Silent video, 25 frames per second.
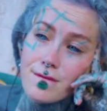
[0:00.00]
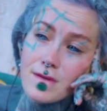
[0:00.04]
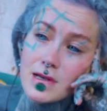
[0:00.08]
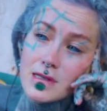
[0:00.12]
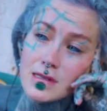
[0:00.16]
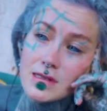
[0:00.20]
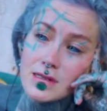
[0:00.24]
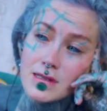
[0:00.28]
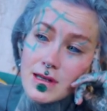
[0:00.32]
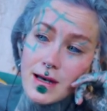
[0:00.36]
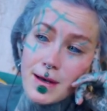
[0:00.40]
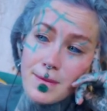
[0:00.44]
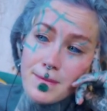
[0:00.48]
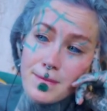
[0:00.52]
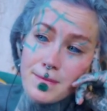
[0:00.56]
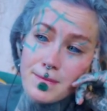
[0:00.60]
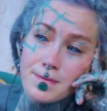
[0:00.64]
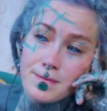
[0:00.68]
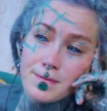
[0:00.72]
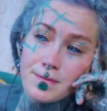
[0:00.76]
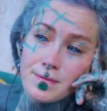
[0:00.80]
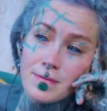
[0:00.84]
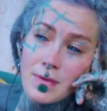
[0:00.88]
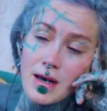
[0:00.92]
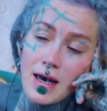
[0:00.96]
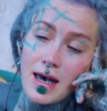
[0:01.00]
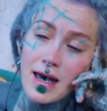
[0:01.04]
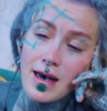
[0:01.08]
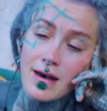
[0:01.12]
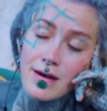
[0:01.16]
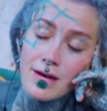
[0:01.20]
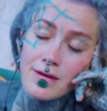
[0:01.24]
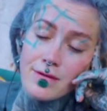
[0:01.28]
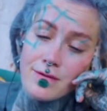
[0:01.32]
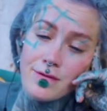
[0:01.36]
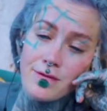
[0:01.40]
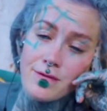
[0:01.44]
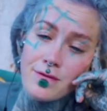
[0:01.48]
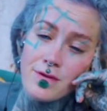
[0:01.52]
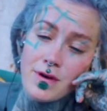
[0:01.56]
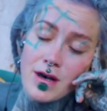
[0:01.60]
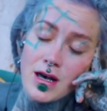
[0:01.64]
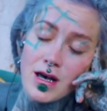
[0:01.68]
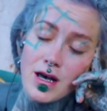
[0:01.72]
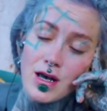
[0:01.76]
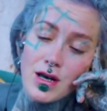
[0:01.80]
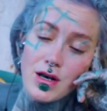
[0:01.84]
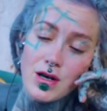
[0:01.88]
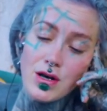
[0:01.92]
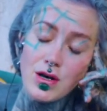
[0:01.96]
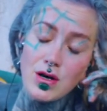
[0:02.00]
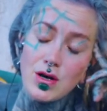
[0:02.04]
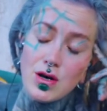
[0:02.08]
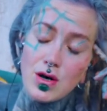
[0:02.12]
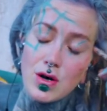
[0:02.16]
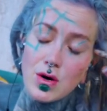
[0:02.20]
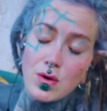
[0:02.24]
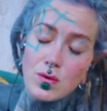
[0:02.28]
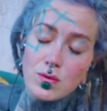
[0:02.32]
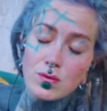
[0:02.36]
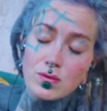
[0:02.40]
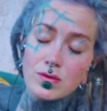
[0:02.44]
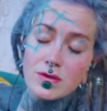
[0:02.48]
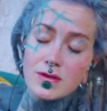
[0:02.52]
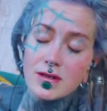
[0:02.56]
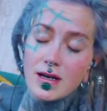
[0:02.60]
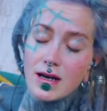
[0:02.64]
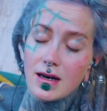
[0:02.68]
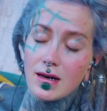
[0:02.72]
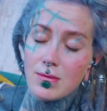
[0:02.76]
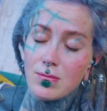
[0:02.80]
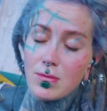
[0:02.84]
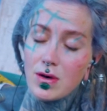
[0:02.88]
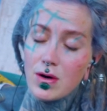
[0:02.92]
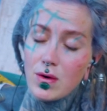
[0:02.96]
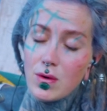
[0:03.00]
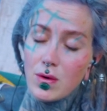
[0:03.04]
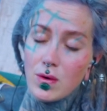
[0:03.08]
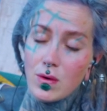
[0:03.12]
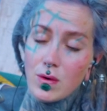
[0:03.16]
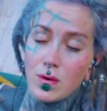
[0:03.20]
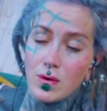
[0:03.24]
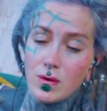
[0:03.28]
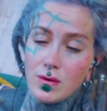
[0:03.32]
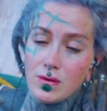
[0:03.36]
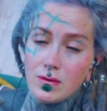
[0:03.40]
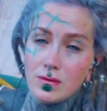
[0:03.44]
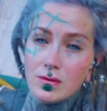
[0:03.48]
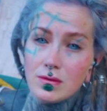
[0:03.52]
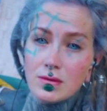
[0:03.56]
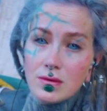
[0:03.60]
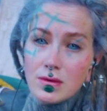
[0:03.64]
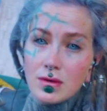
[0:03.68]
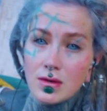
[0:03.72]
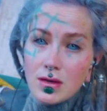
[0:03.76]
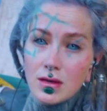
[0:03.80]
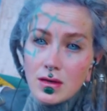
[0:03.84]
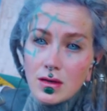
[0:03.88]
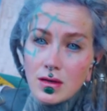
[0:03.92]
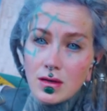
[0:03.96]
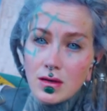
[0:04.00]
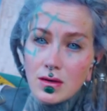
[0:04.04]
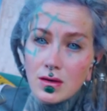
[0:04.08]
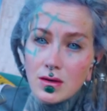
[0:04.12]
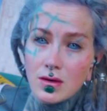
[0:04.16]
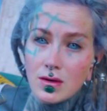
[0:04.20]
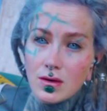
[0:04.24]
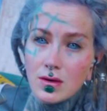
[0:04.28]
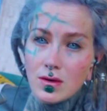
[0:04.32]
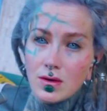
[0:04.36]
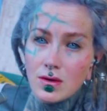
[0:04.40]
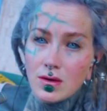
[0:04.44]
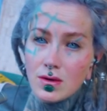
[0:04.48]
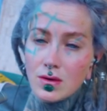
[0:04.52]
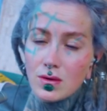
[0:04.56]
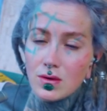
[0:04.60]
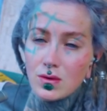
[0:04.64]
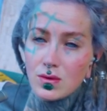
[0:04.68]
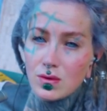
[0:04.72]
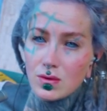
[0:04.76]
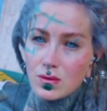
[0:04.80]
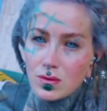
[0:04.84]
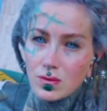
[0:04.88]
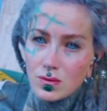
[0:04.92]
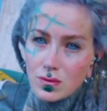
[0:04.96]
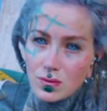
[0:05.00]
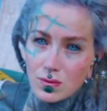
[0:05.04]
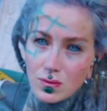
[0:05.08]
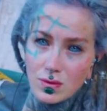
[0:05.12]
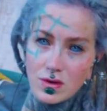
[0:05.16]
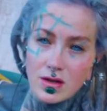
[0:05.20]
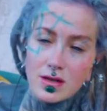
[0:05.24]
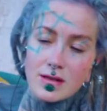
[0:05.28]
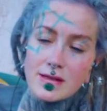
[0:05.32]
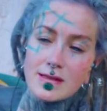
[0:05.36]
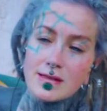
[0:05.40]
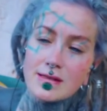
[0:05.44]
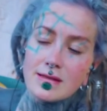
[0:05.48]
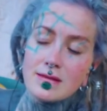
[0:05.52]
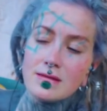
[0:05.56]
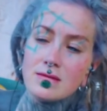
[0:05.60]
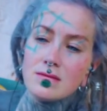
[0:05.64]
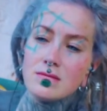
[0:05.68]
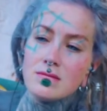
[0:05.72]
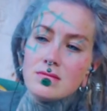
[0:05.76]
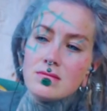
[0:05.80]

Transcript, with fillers: some have no time at all to do this,